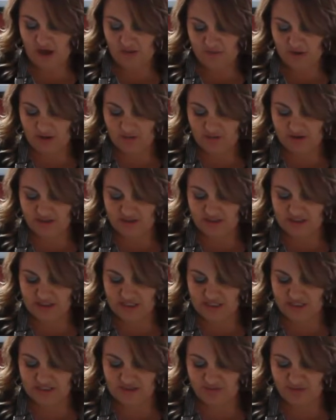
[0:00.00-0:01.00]
But I'm really just
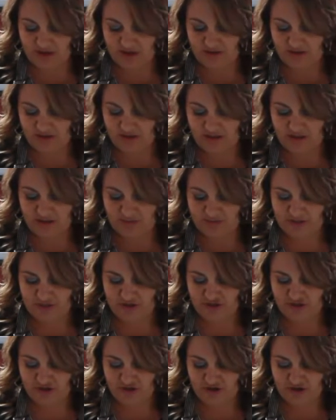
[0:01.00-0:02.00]
going to sprinkle a little bit of
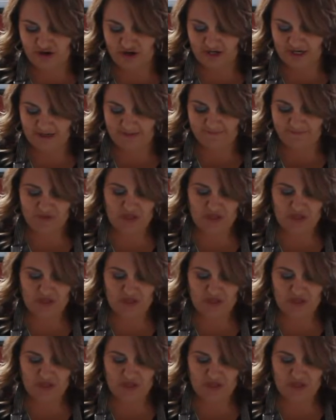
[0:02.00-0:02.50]
sugar on it.